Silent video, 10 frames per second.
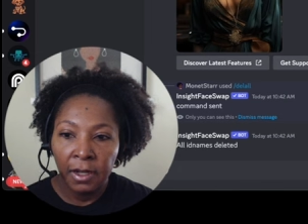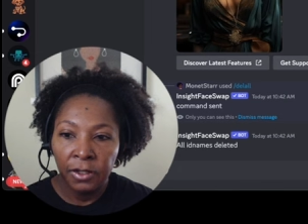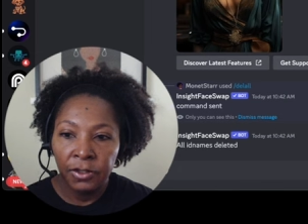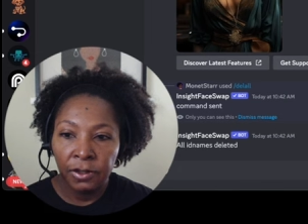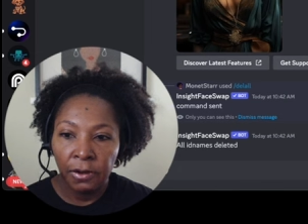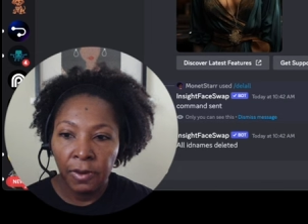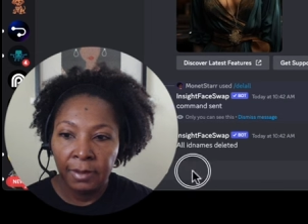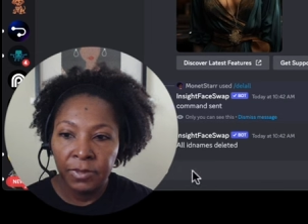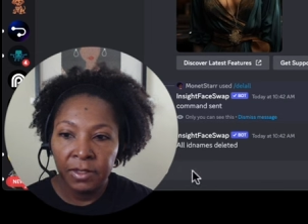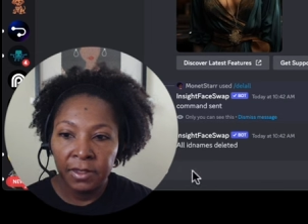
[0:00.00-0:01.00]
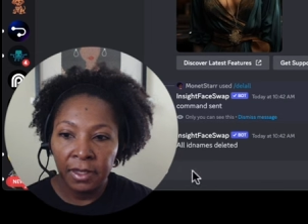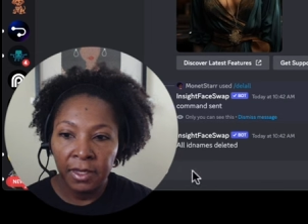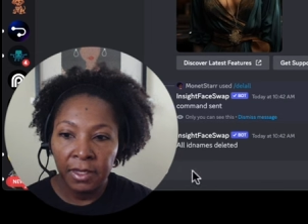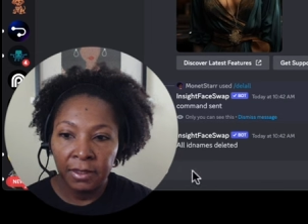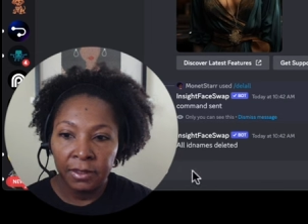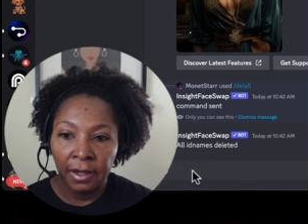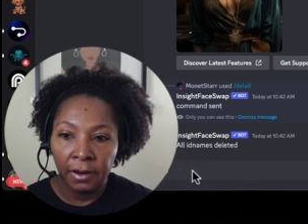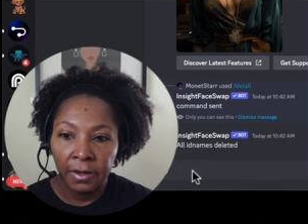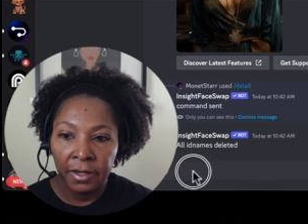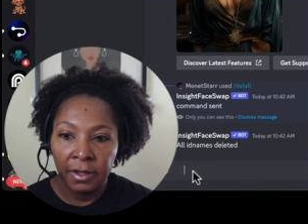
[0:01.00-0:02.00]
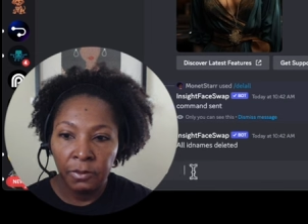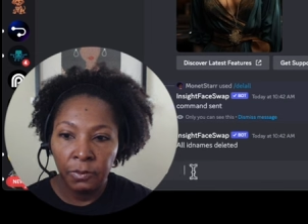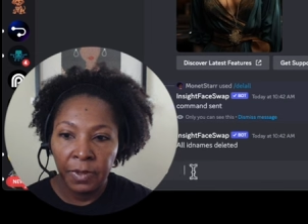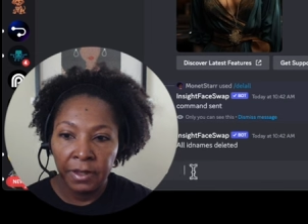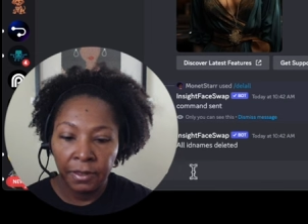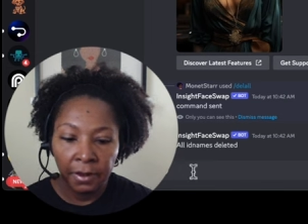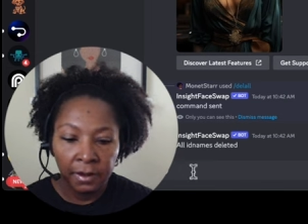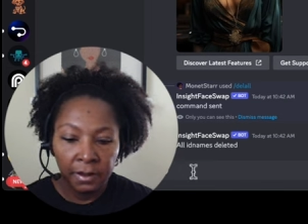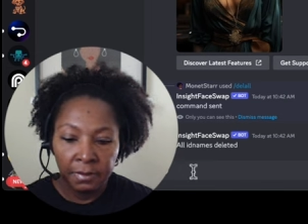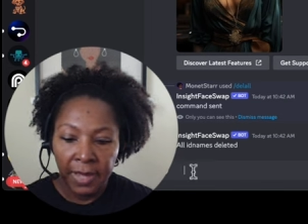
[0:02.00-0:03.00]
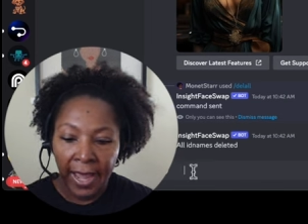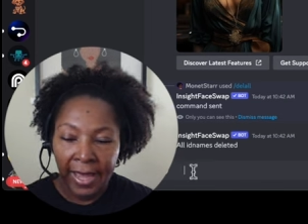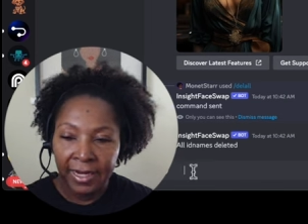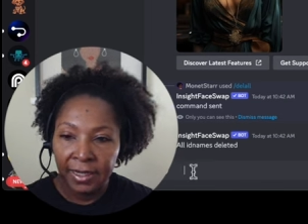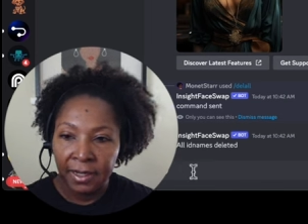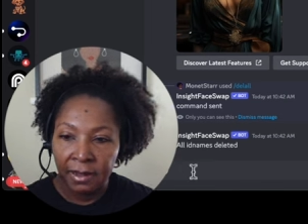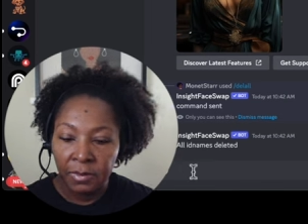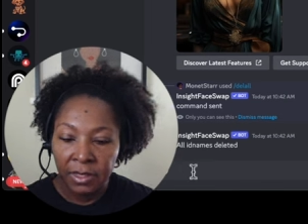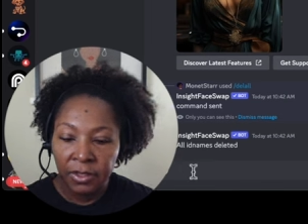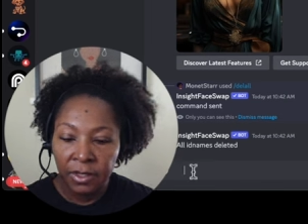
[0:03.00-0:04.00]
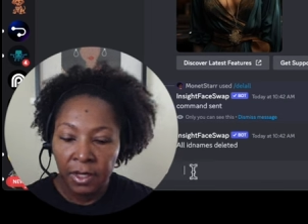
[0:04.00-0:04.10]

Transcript: So I'm just going to get started with um, adding an image.